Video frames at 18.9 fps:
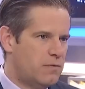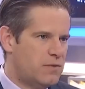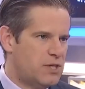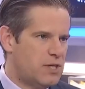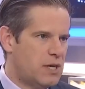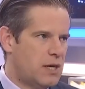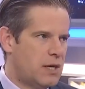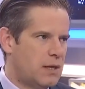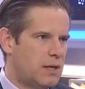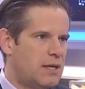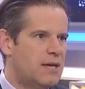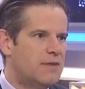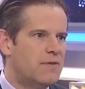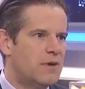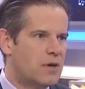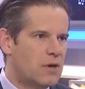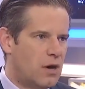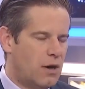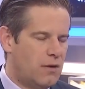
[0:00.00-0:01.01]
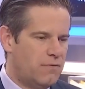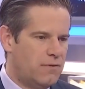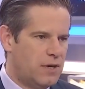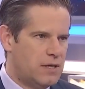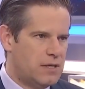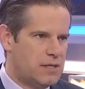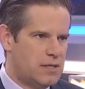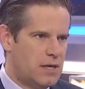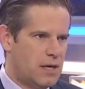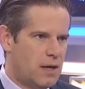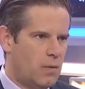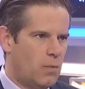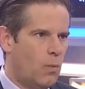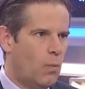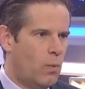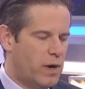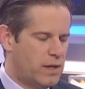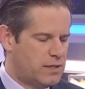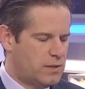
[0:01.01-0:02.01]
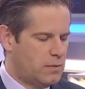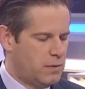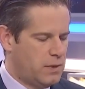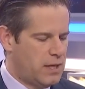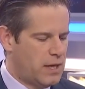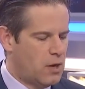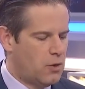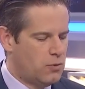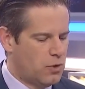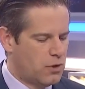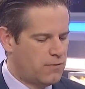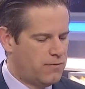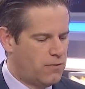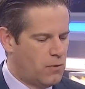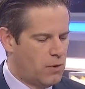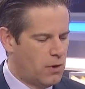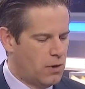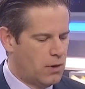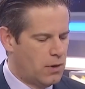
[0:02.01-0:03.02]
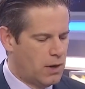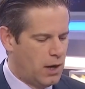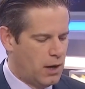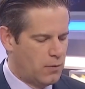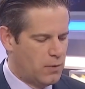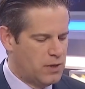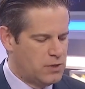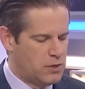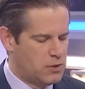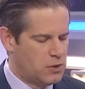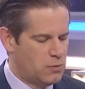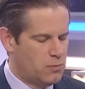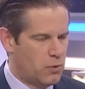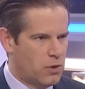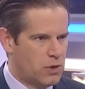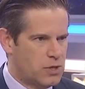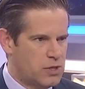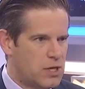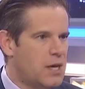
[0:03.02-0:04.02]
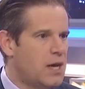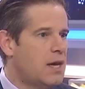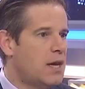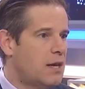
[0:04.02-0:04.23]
we've seen, given confidence in what's the outlook for residential mortgages,